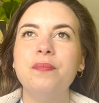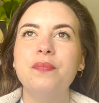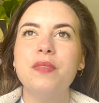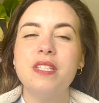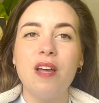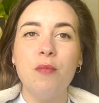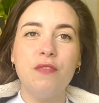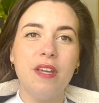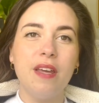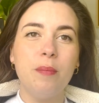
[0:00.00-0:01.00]
this time of
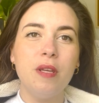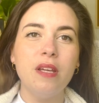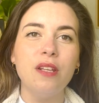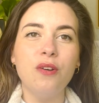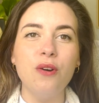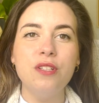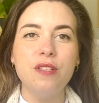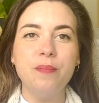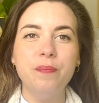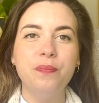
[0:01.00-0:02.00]
year, being in
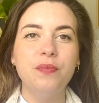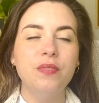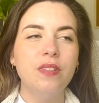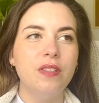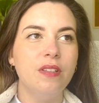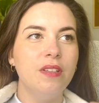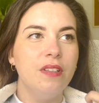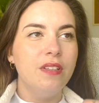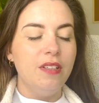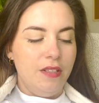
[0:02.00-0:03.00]
cotton.
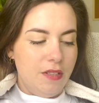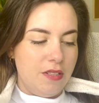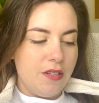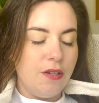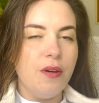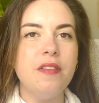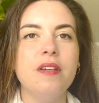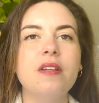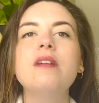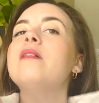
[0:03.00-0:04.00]
So I
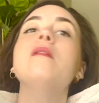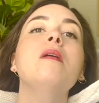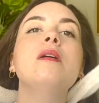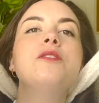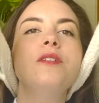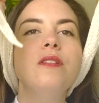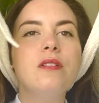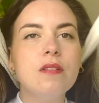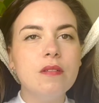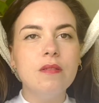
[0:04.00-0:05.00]
think I
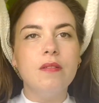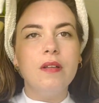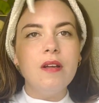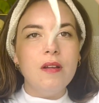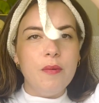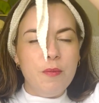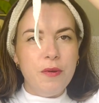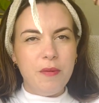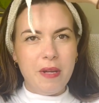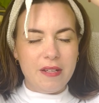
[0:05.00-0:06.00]
won't
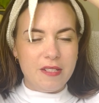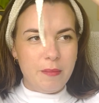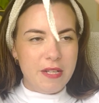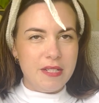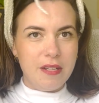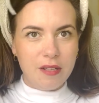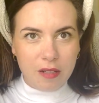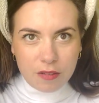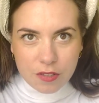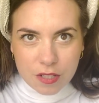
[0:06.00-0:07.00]
put it back as a bandana,
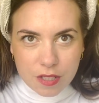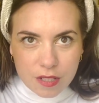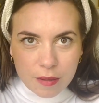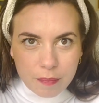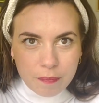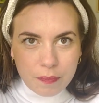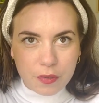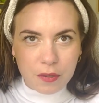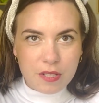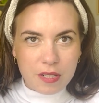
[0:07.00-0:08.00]
I'll just
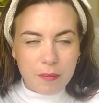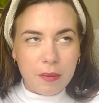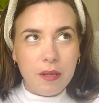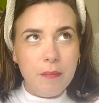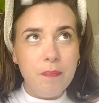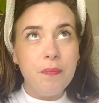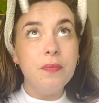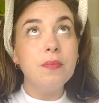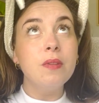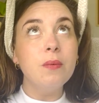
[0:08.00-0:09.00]
knot it, but
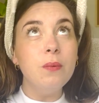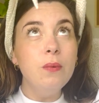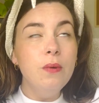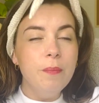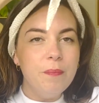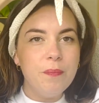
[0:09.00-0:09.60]
whoop.